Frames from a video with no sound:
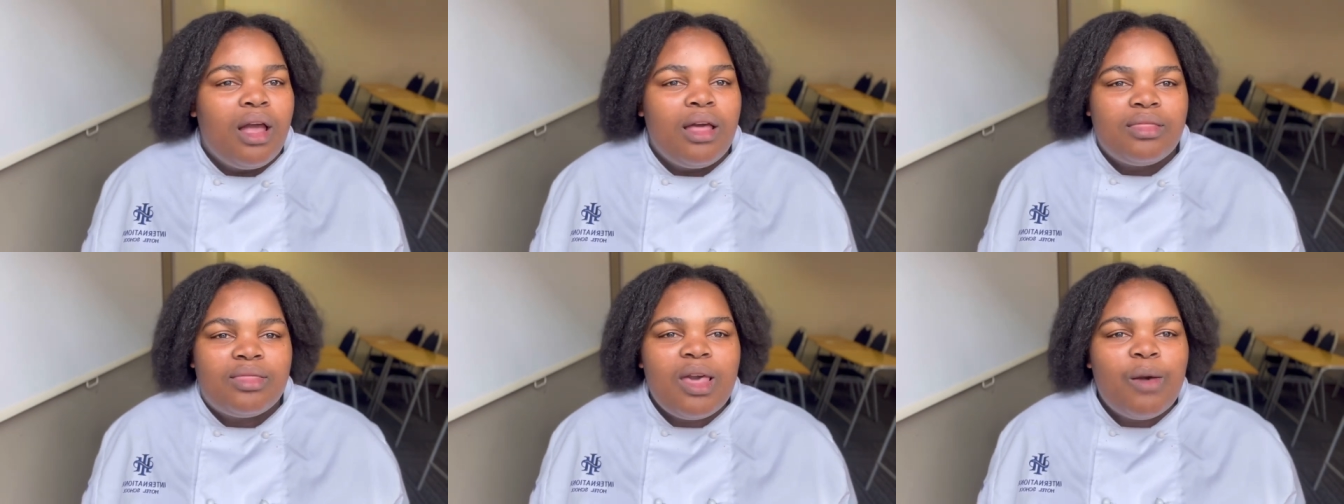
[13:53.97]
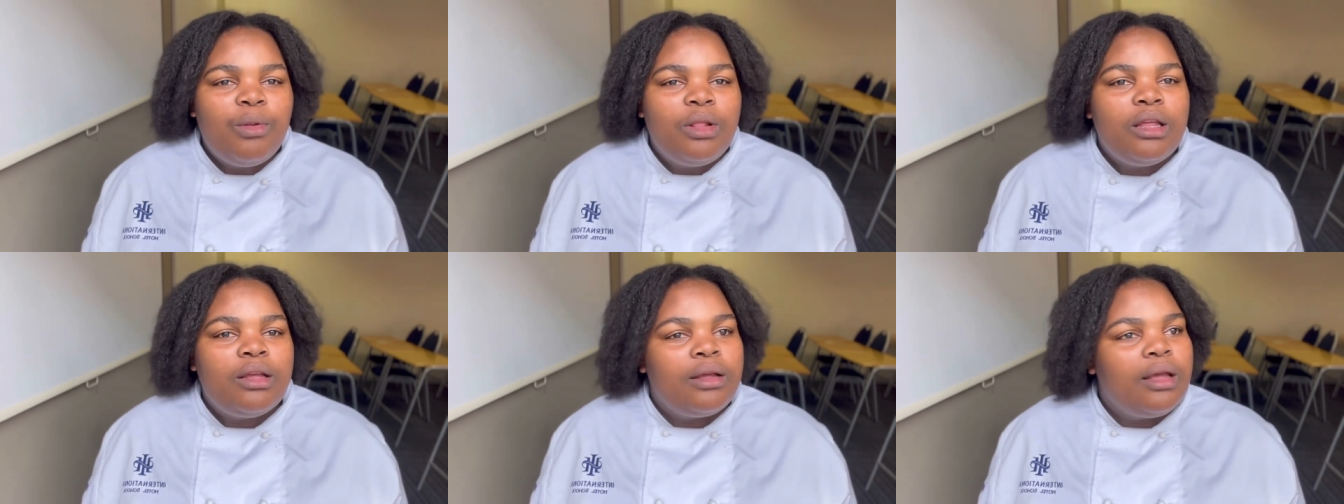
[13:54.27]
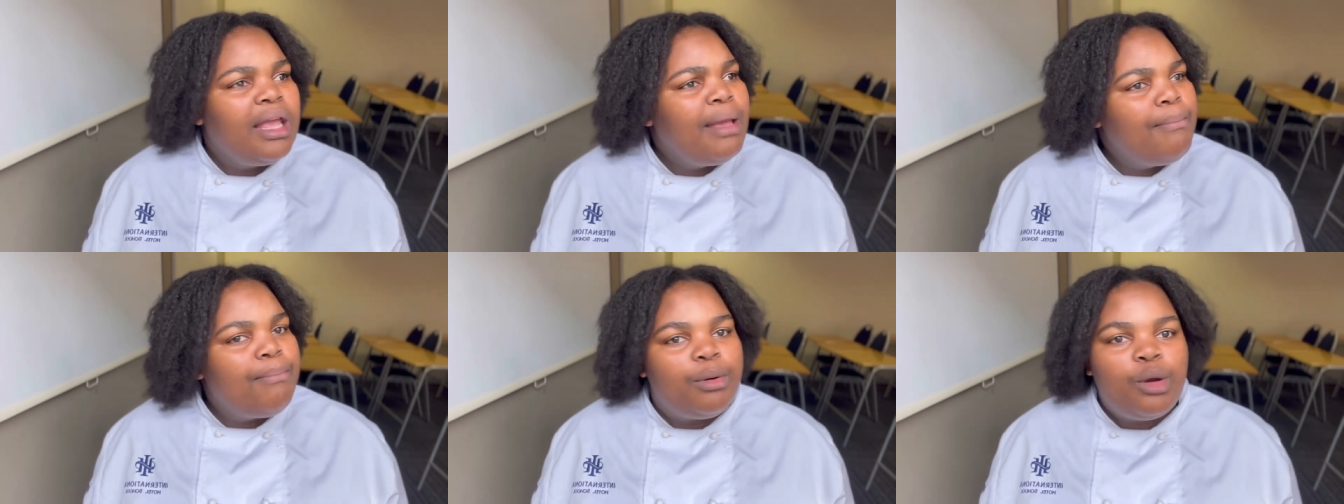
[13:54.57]
they will
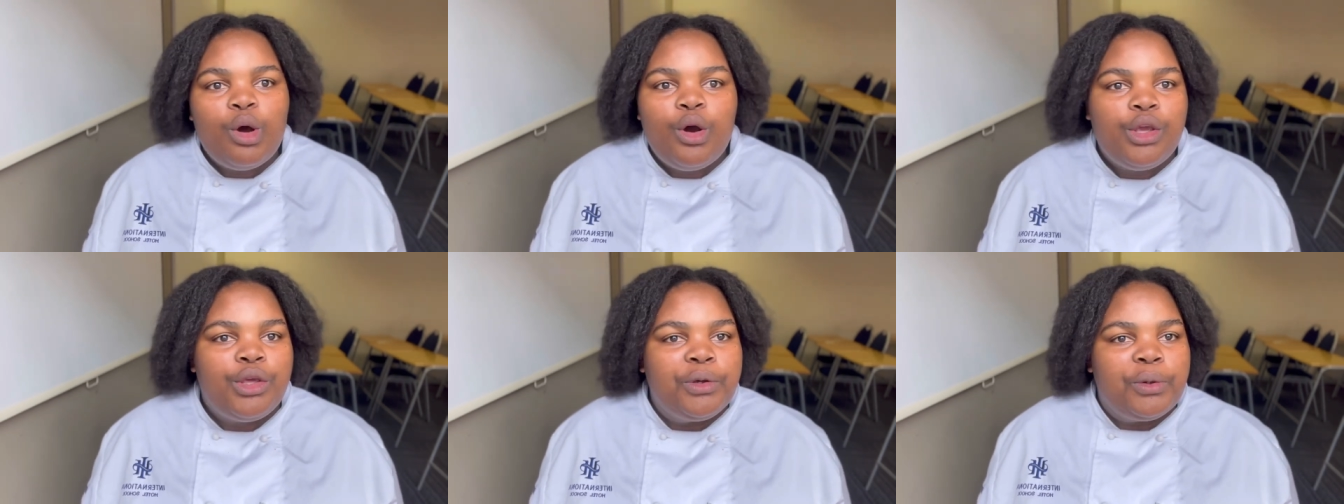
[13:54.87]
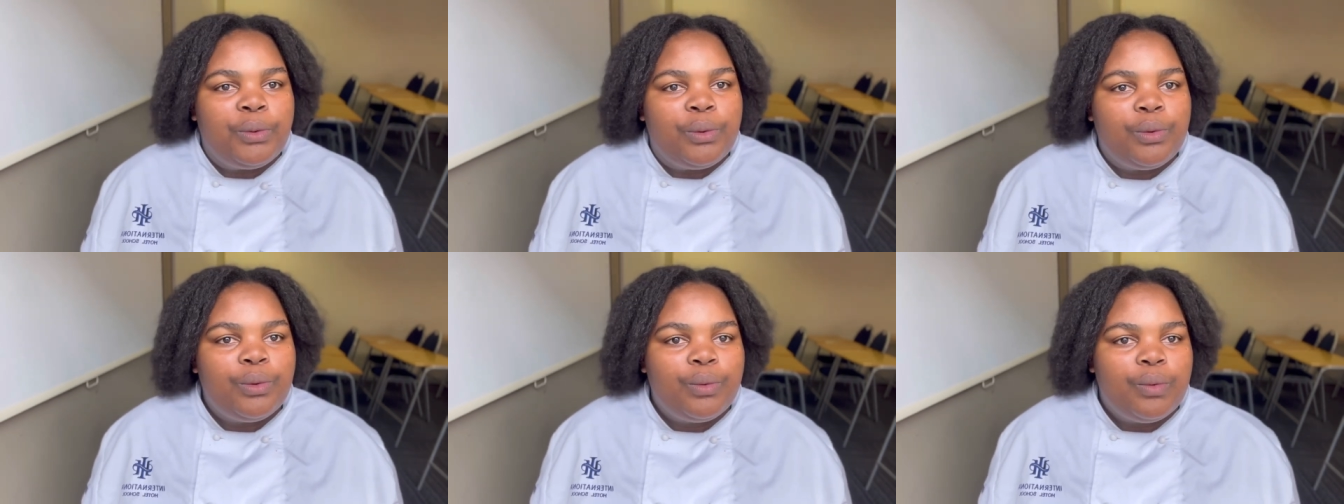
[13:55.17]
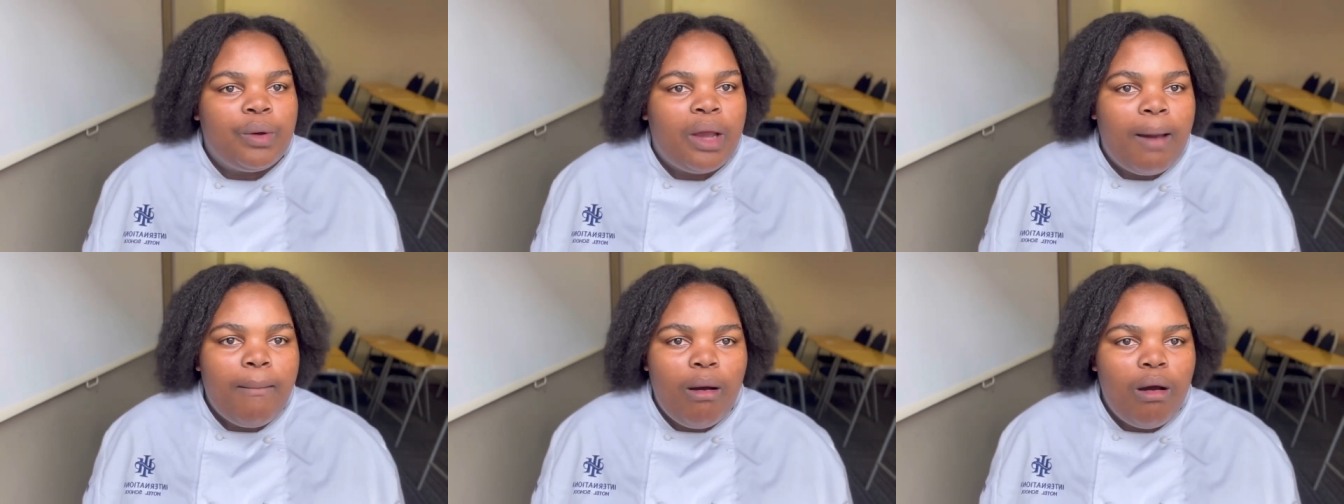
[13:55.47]
employ you.
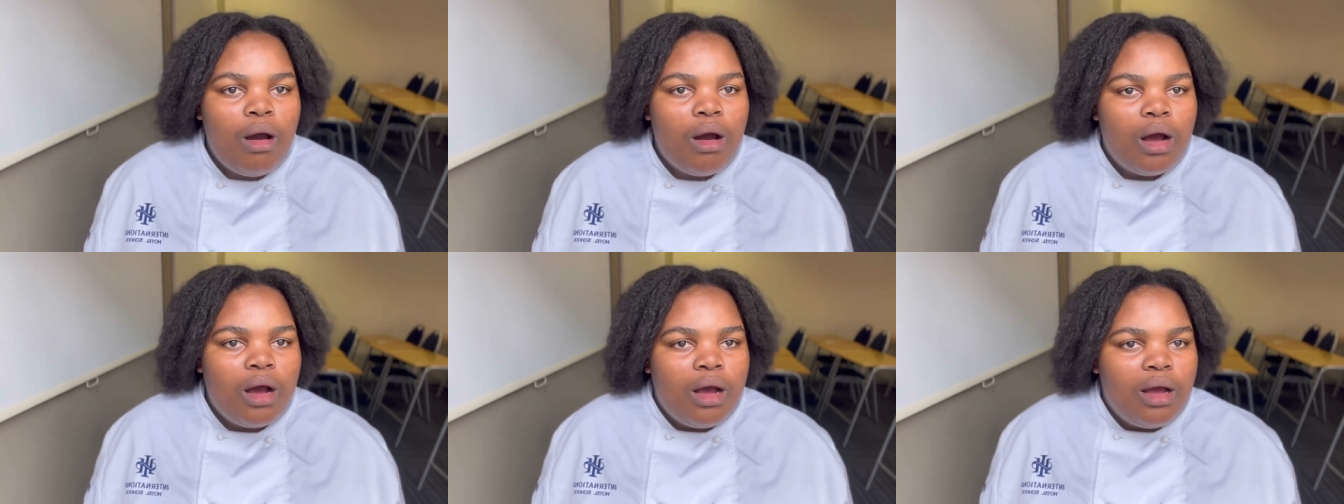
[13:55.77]
Remember?